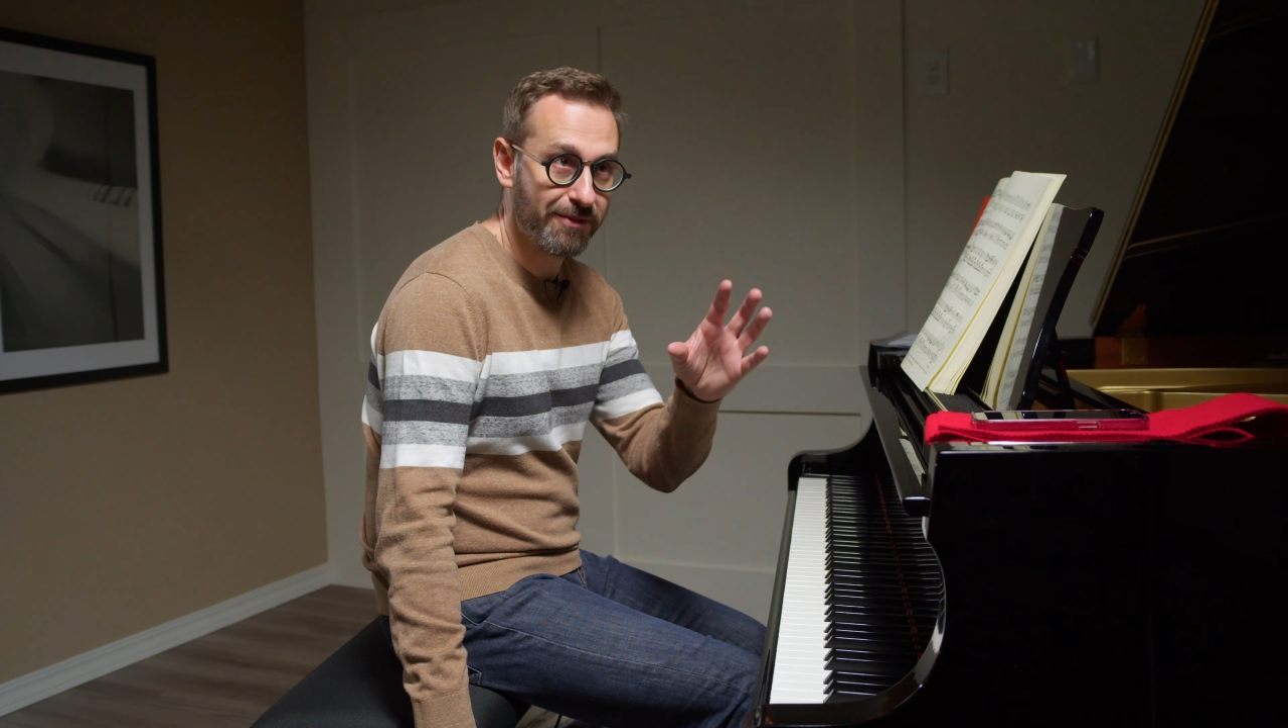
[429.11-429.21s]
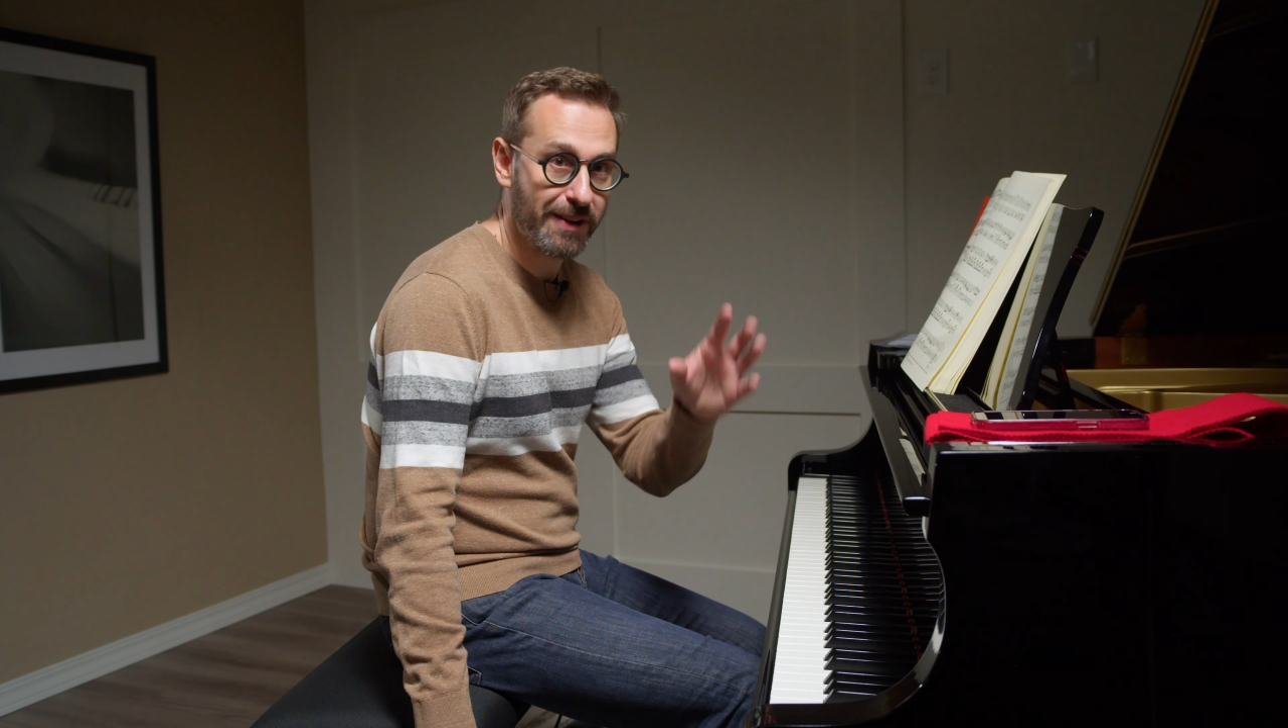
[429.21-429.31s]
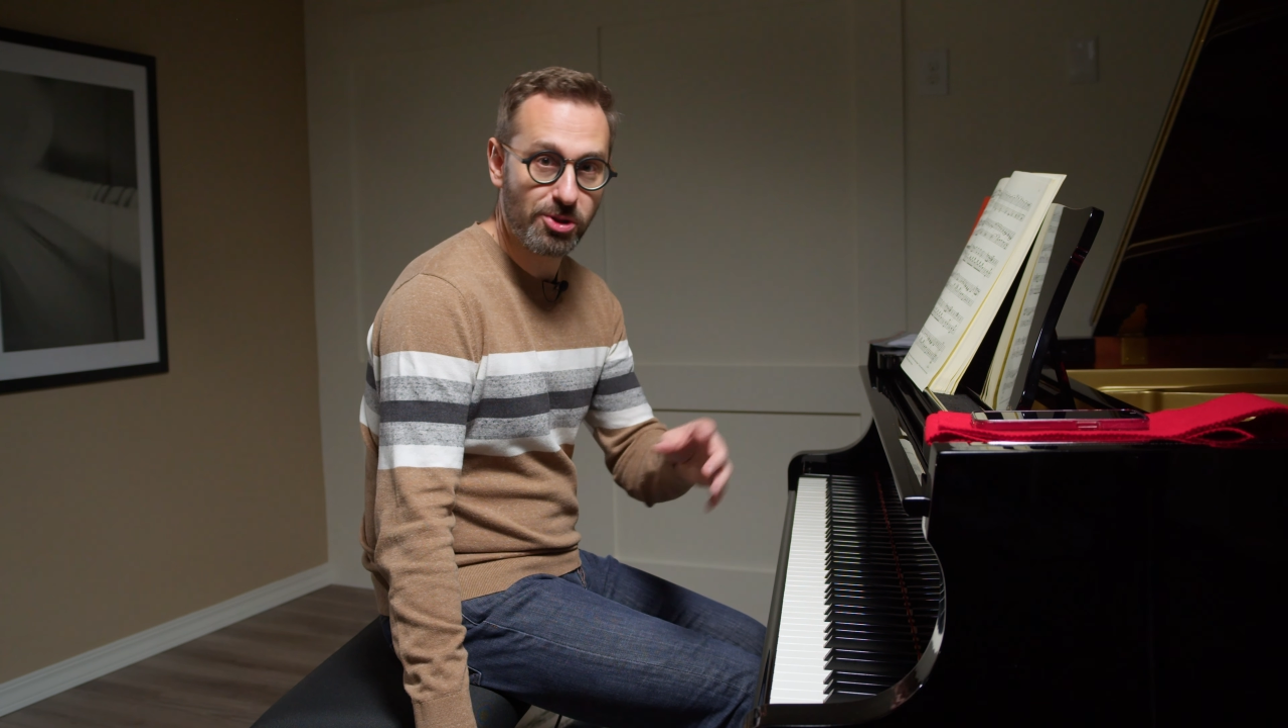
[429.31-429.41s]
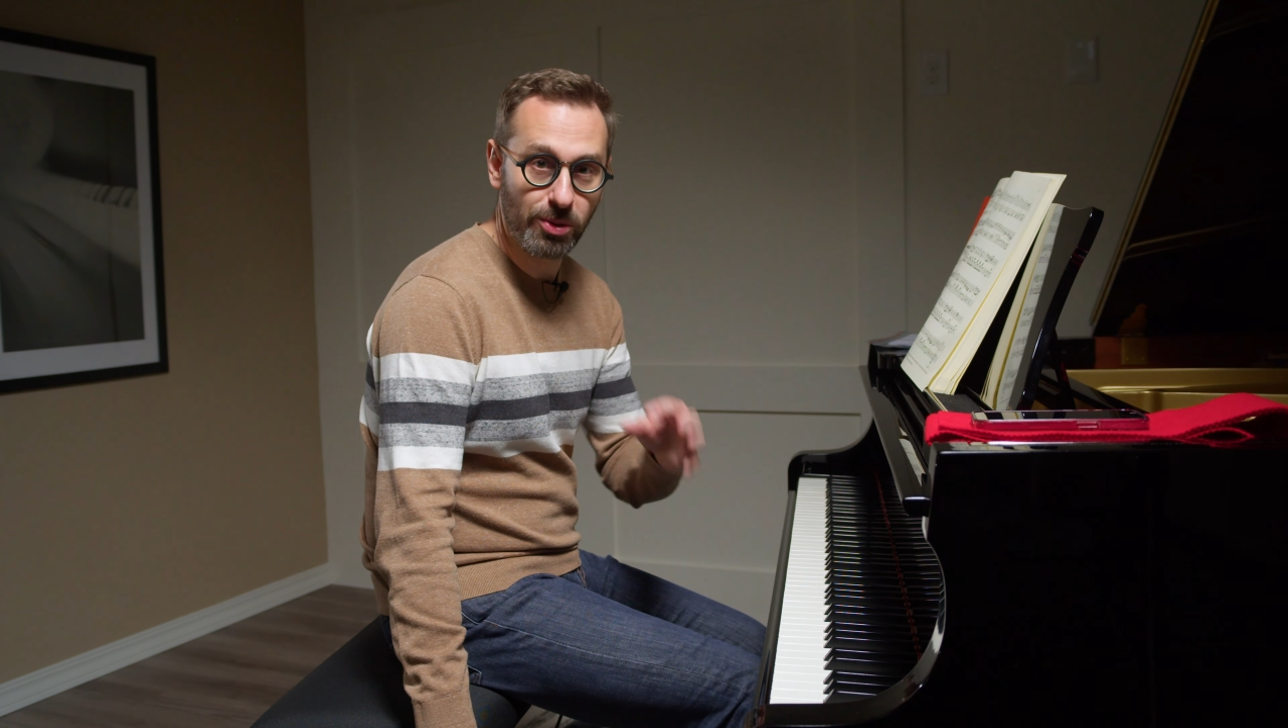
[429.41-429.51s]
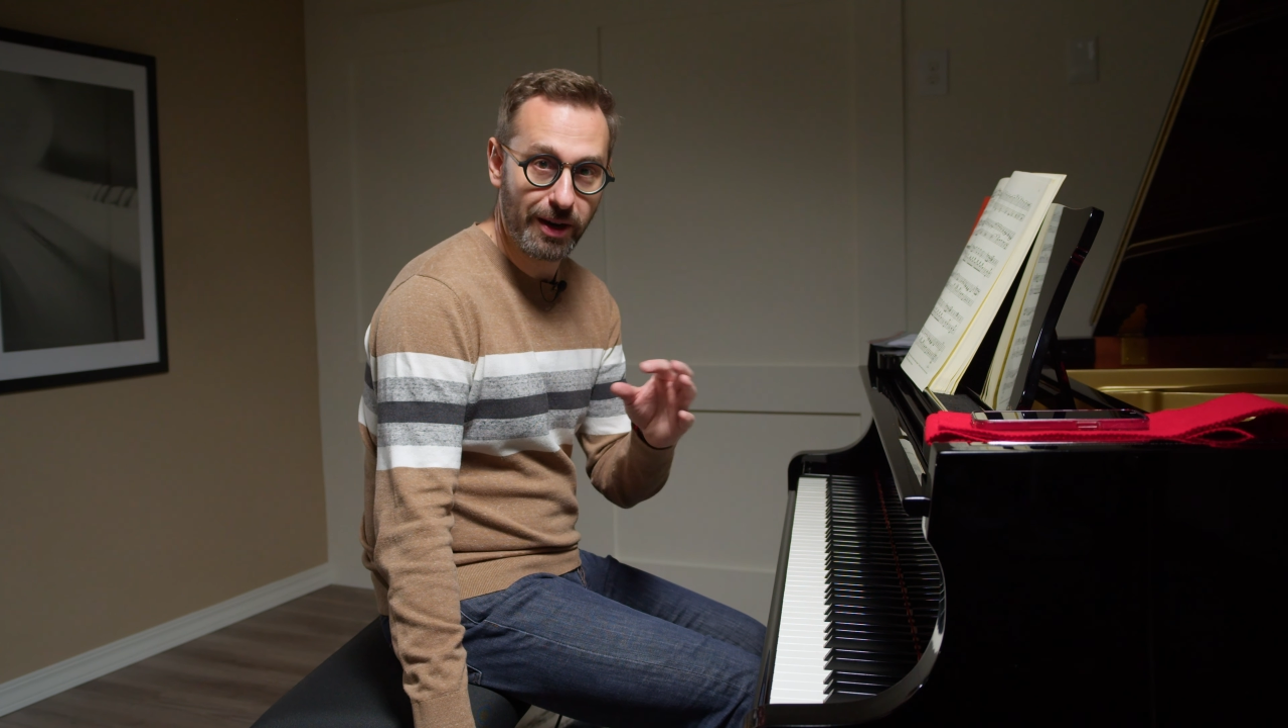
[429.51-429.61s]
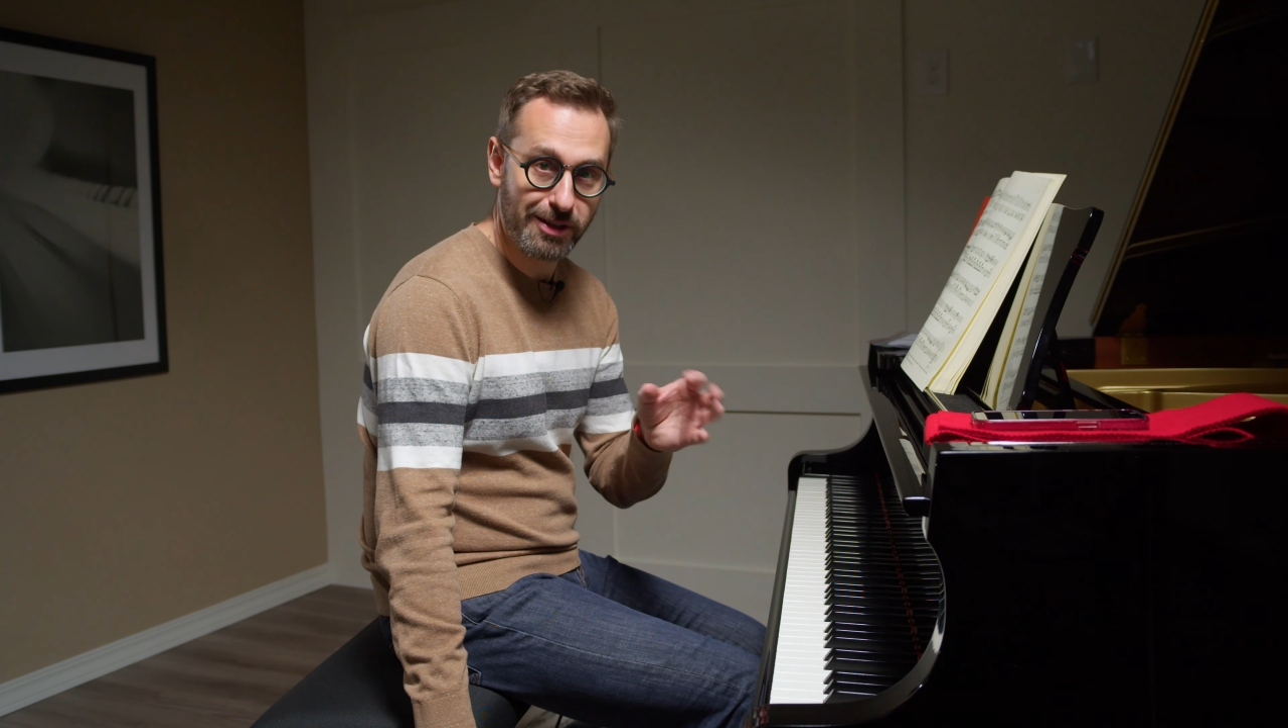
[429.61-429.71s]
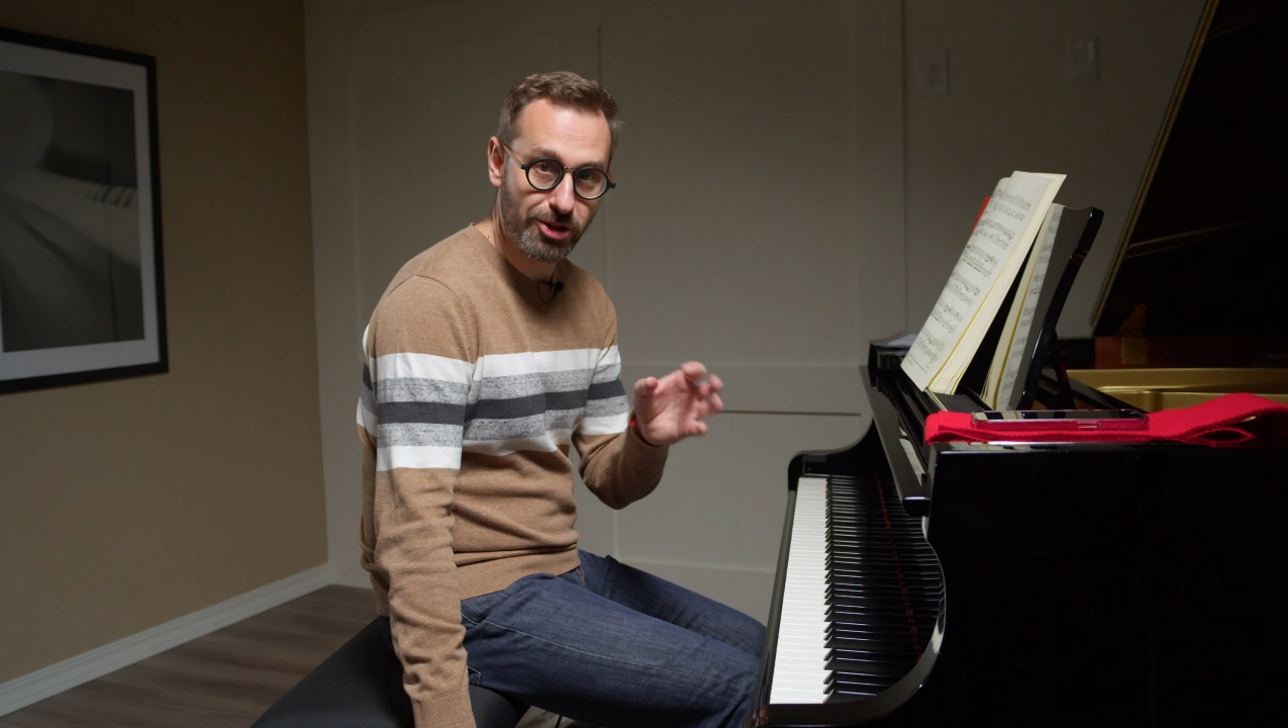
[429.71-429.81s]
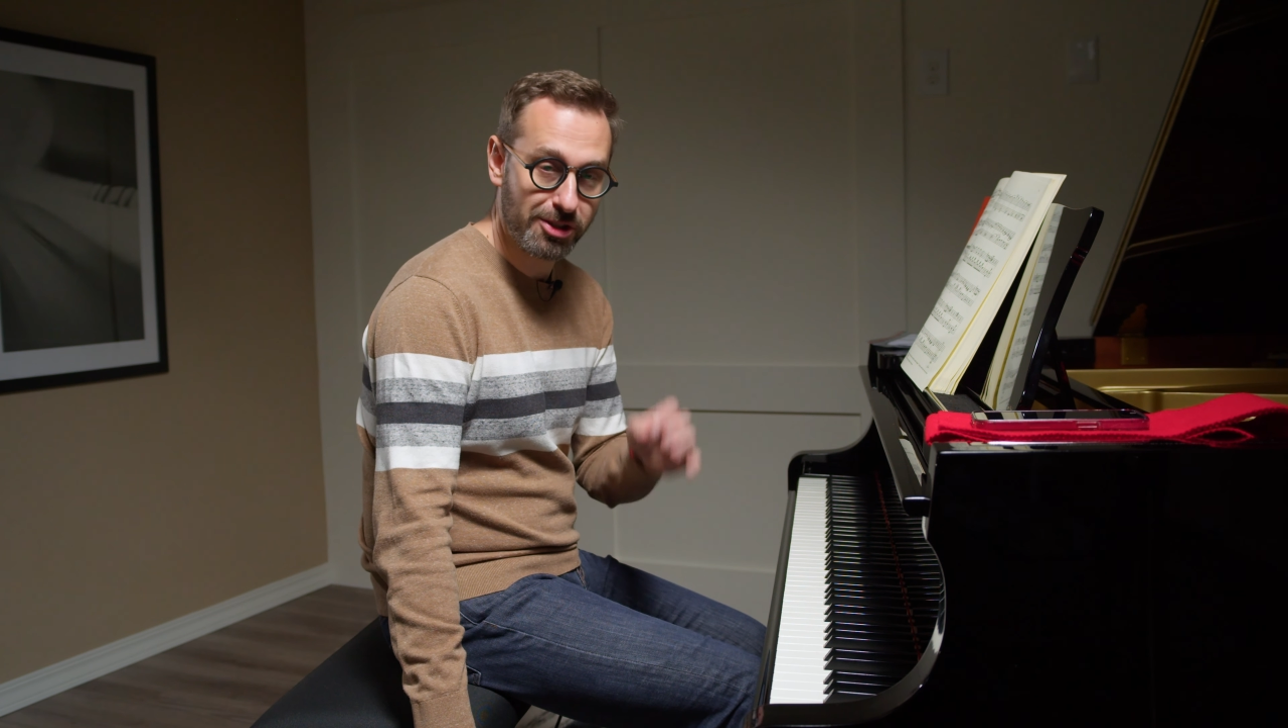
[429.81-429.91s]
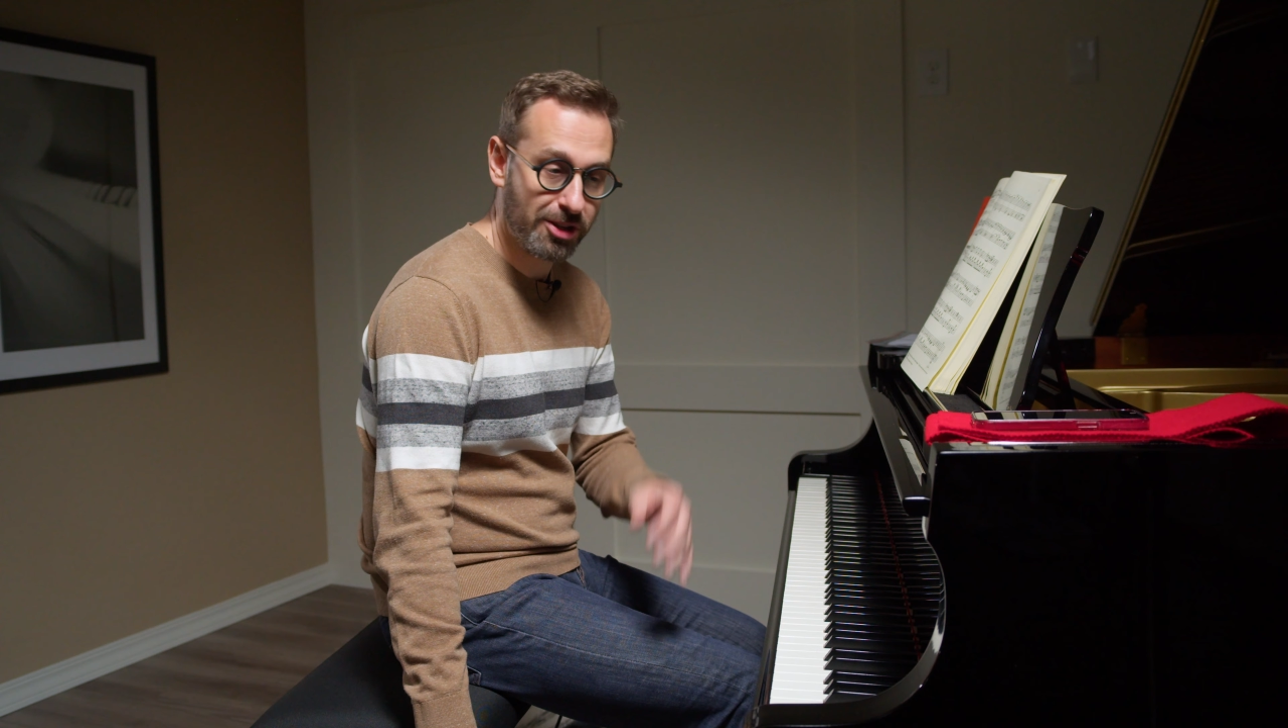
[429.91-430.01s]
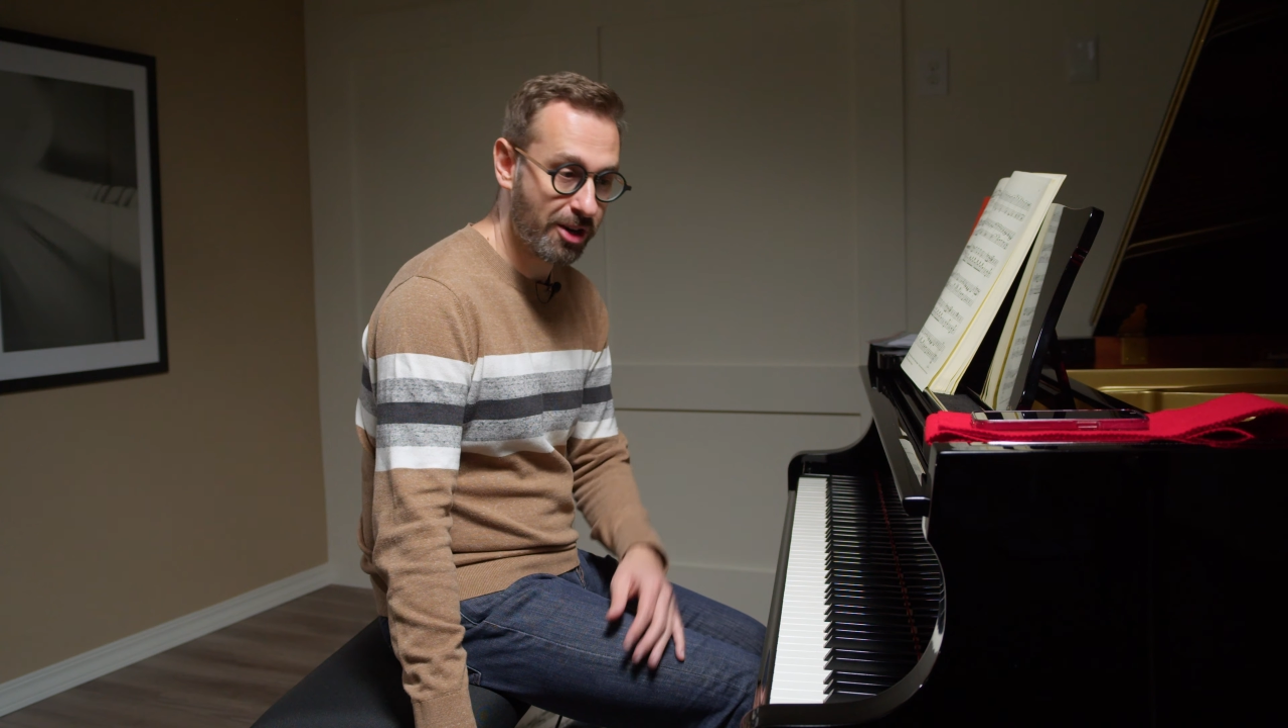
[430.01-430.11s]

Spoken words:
feature where I just